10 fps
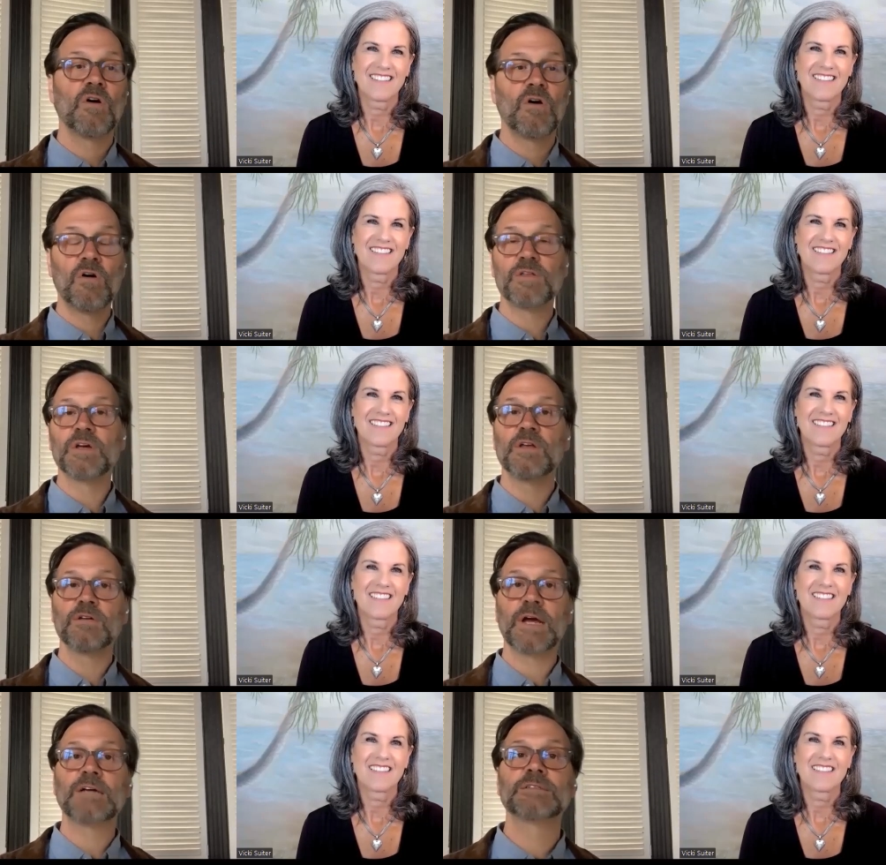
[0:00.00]
Speaker 1: all the
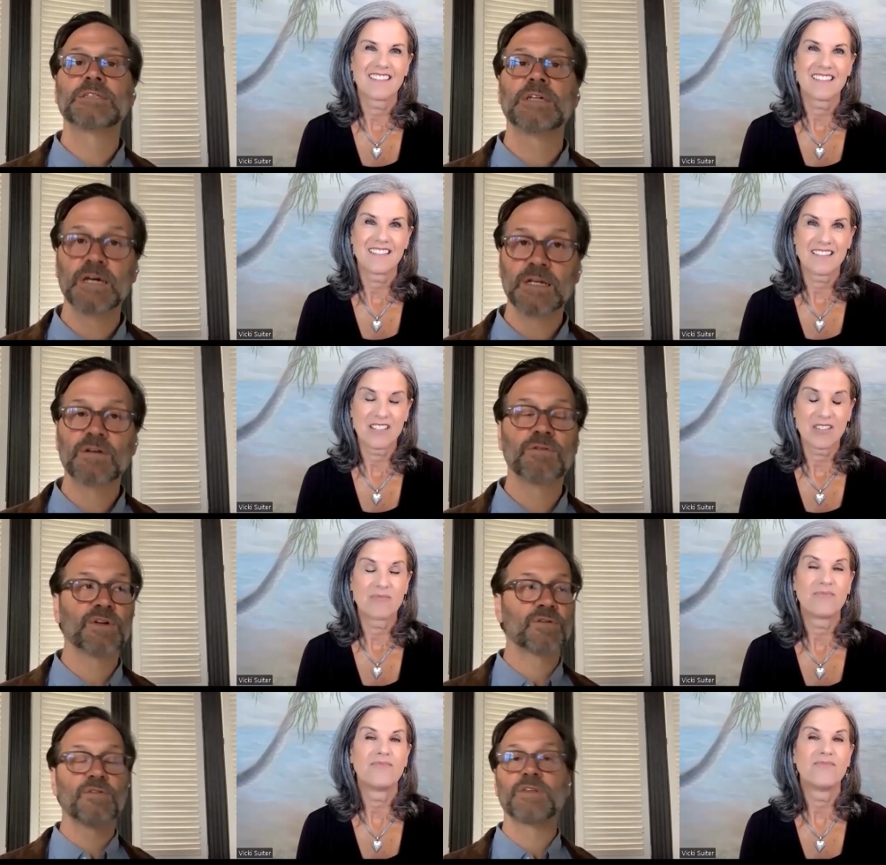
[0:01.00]
other outside
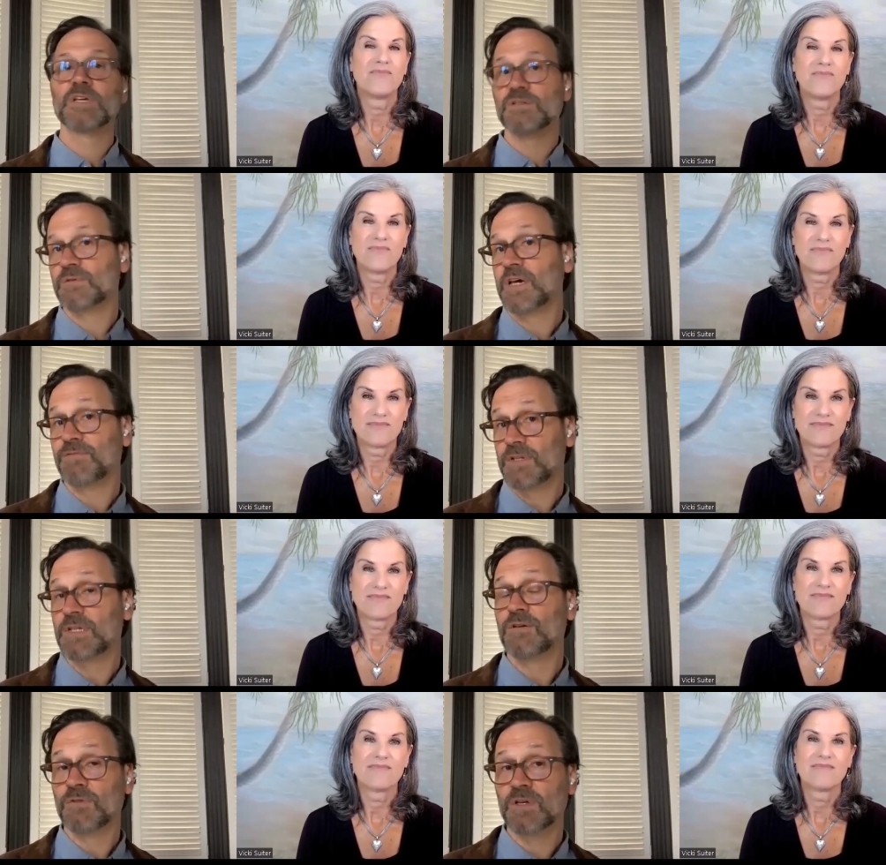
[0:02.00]
critical things we have to
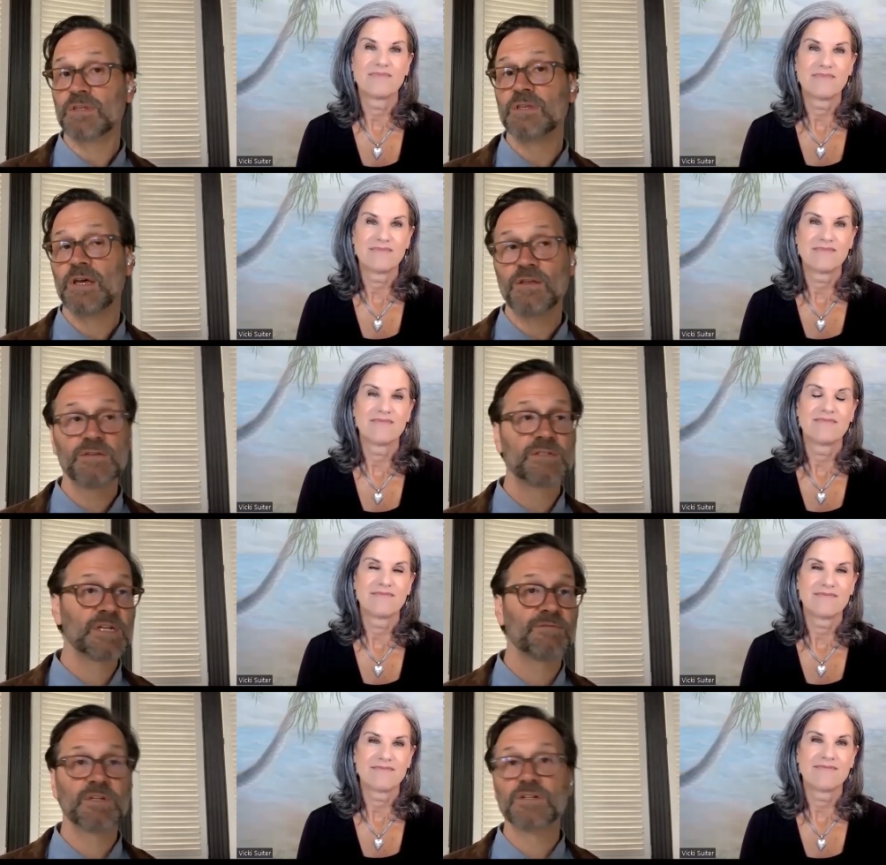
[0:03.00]
deal with, health,
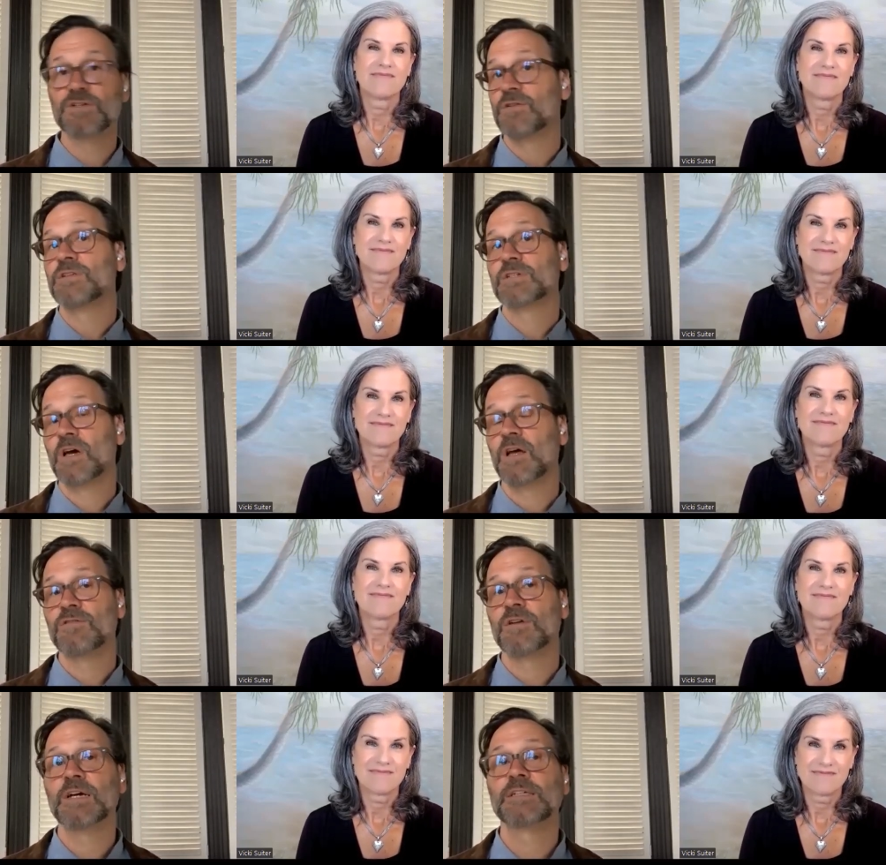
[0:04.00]
safety, insurance,
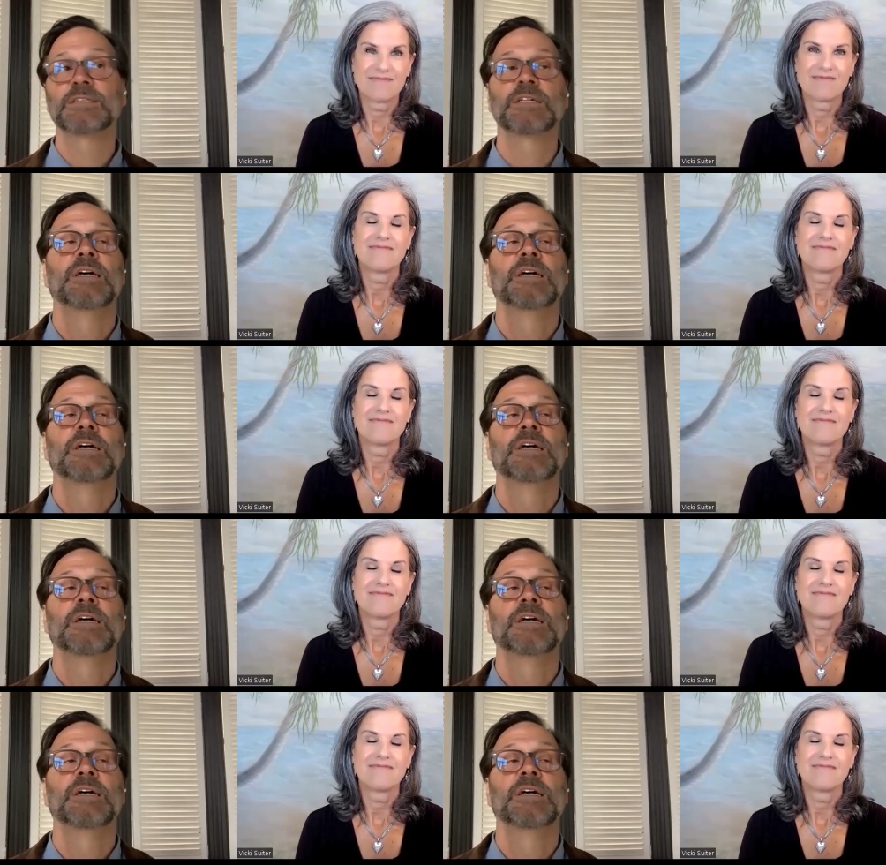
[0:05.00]
contracts.